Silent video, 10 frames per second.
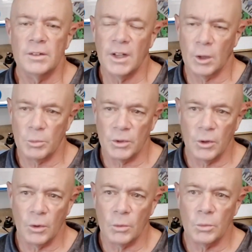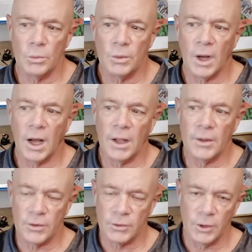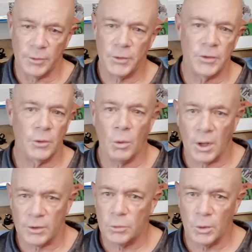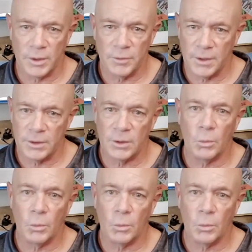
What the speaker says: below the surface of the water 20 feet,